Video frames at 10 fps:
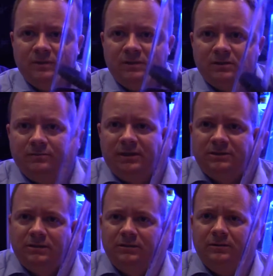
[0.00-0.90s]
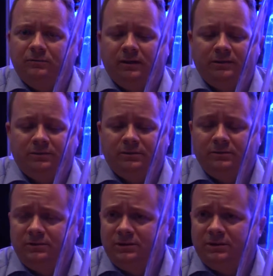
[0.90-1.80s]
So basically,
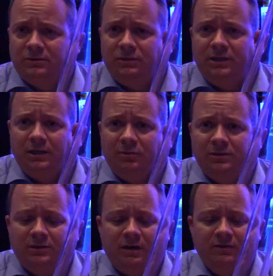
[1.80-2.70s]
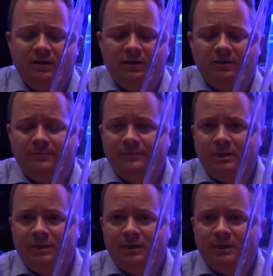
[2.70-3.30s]
just as a recap, we took everything out.